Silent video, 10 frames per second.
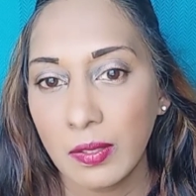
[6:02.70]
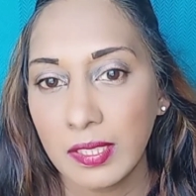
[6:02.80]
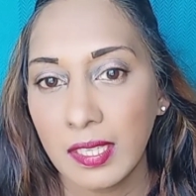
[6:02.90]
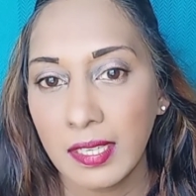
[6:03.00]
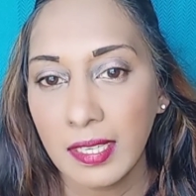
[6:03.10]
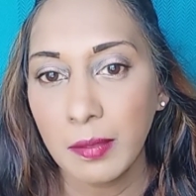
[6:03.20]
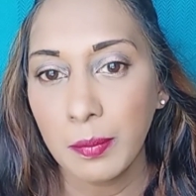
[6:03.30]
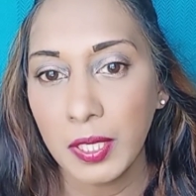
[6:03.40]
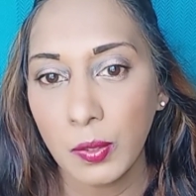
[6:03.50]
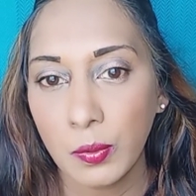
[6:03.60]
the link
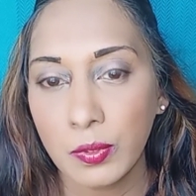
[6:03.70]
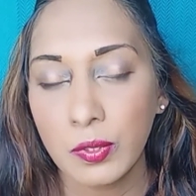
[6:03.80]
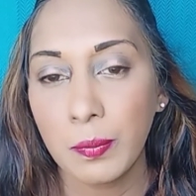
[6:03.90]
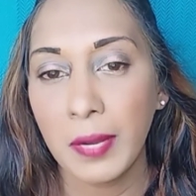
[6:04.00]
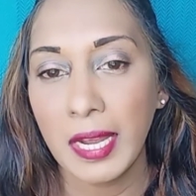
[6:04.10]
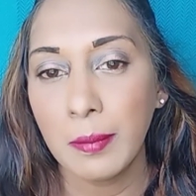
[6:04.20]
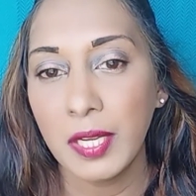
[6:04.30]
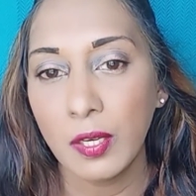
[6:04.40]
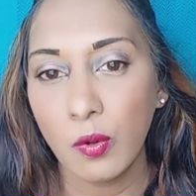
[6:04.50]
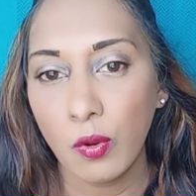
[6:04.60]
below to buy me a
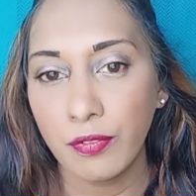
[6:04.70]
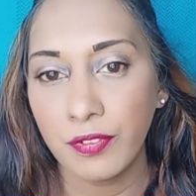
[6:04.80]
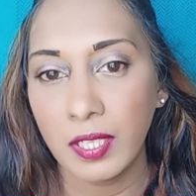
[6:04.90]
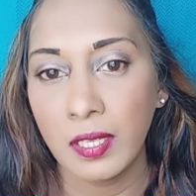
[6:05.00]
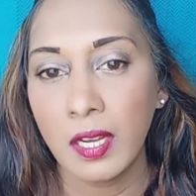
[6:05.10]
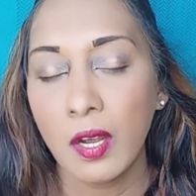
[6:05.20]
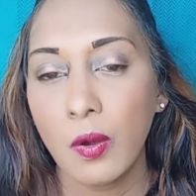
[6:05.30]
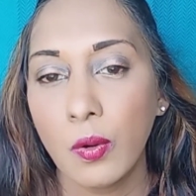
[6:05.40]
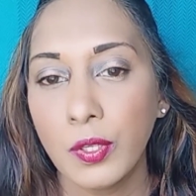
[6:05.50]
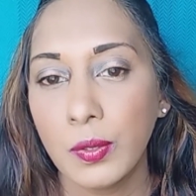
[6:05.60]
coffee, or
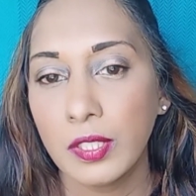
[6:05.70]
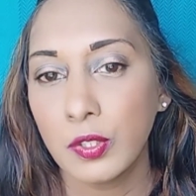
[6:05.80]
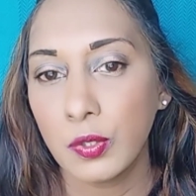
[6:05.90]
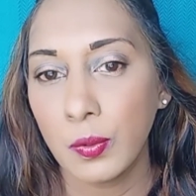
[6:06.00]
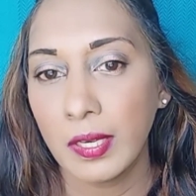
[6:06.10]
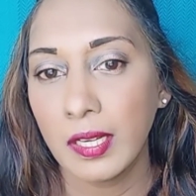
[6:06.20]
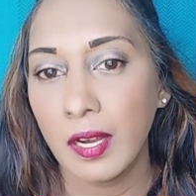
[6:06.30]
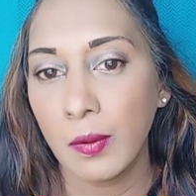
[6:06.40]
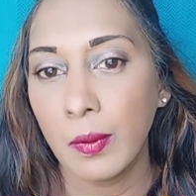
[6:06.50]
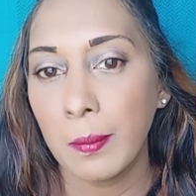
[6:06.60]
you can join
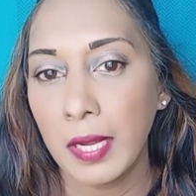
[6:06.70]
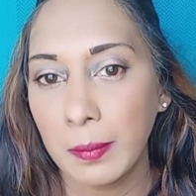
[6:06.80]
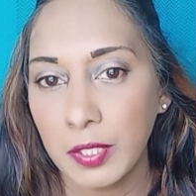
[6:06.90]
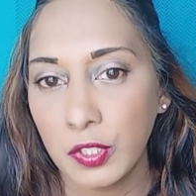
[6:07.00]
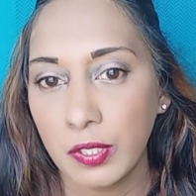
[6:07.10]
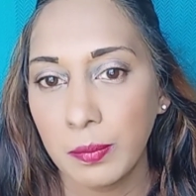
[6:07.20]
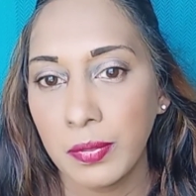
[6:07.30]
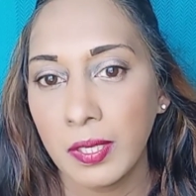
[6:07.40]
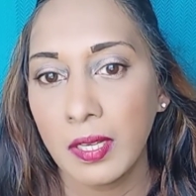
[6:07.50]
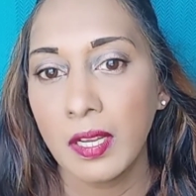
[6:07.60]
our membership.
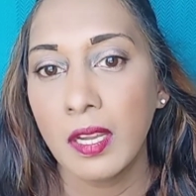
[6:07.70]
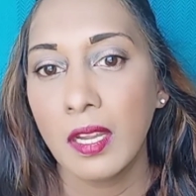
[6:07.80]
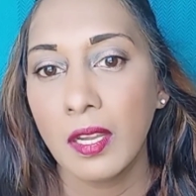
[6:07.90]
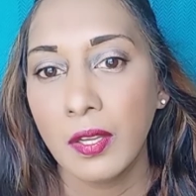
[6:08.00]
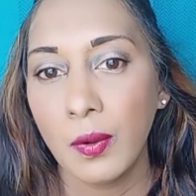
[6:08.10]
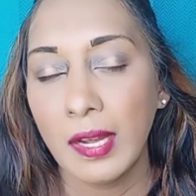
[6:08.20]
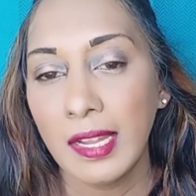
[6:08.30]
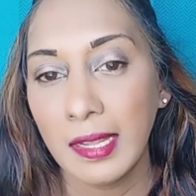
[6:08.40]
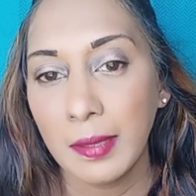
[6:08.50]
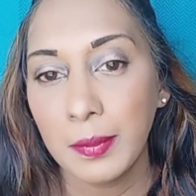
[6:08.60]
Your
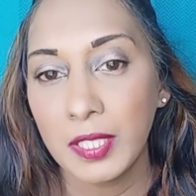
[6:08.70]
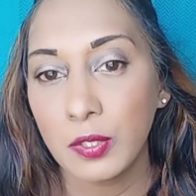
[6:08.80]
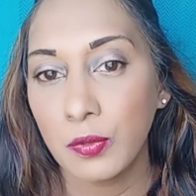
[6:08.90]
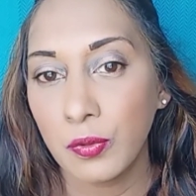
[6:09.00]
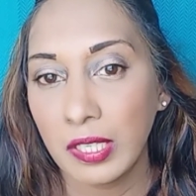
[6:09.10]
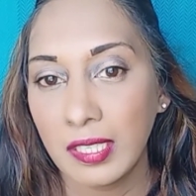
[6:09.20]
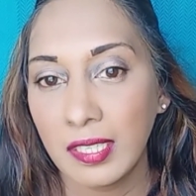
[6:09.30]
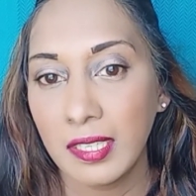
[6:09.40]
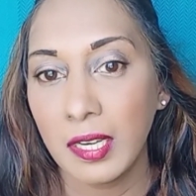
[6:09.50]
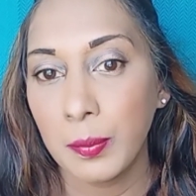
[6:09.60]
help is greatly
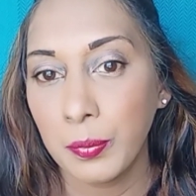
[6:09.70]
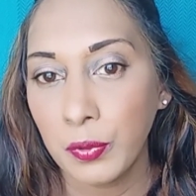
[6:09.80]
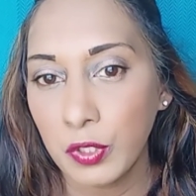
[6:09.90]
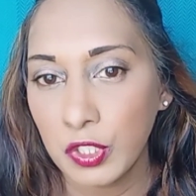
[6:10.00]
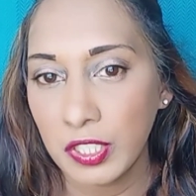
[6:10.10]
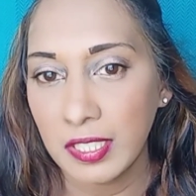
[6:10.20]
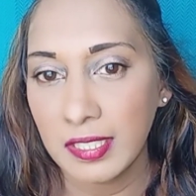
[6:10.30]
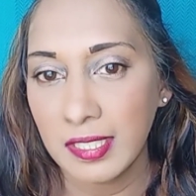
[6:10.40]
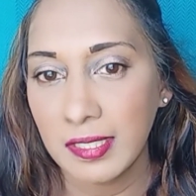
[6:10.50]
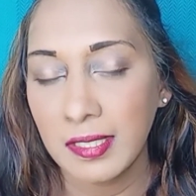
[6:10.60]

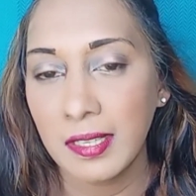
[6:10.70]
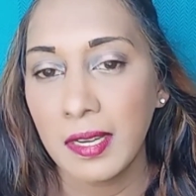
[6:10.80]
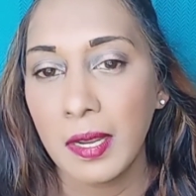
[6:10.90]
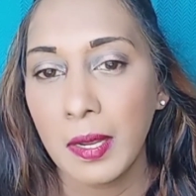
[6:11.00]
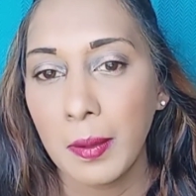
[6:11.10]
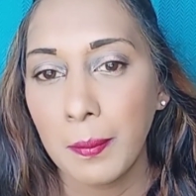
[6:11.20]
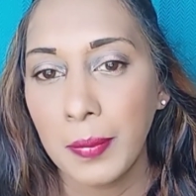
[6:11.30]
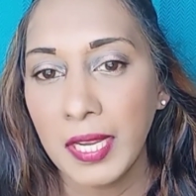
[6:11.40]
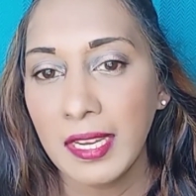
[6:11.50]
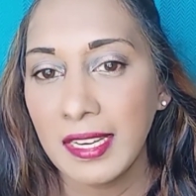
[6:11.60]
appreciated.
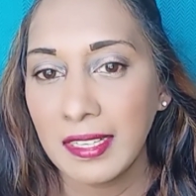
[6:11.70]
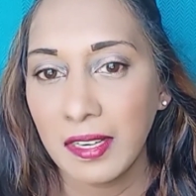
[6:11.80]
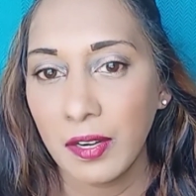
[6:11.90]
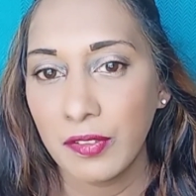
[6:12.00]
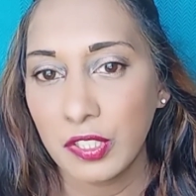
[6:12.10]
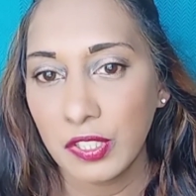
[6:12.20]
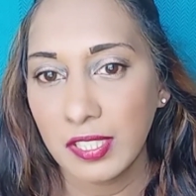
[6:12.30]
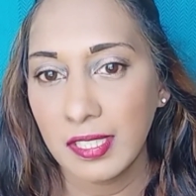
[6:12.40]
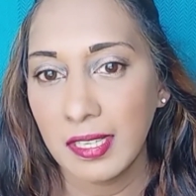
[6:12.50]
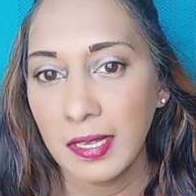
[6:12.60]
Be encouraged
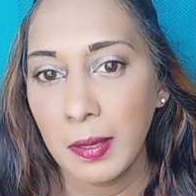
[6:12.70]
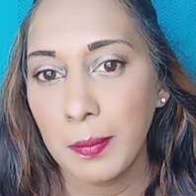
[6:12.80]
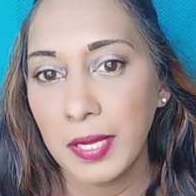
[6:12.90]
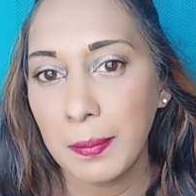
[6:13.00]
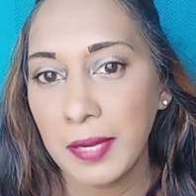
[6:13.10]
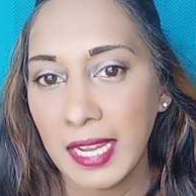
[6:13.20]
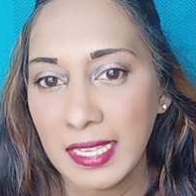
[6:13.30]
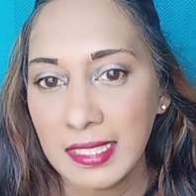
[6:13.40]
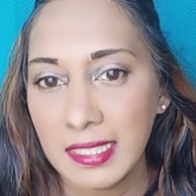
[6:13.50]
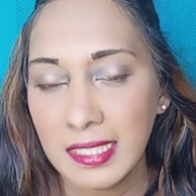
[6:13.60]
today, be
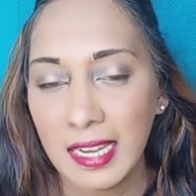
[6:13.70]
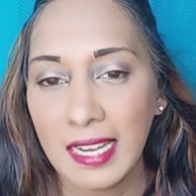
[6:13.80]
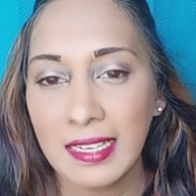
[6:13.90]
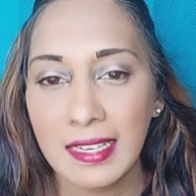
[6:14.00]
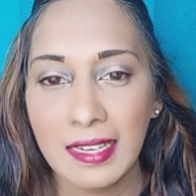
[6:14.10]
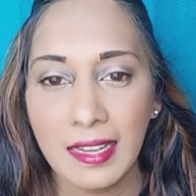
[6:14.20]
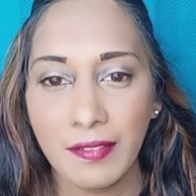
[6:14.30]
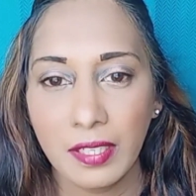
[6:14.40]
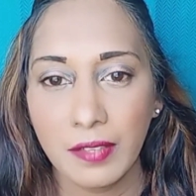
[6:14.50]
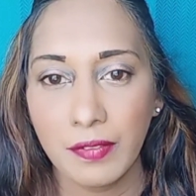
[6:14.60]
blessed, and never
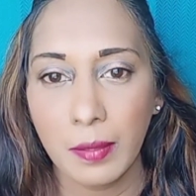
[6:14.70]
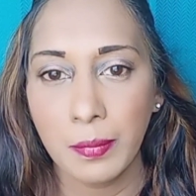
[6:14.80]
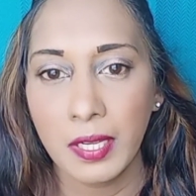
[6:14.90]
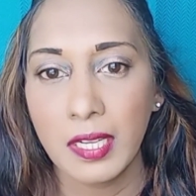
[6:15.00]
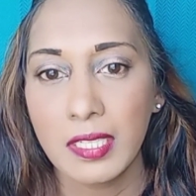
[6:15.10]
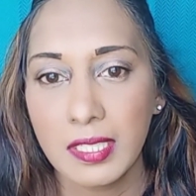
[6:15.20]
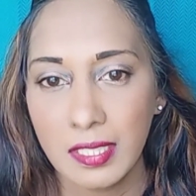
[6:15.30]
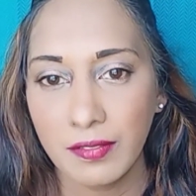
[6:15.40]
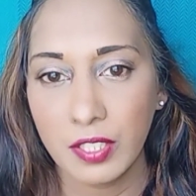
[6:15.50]
give up serving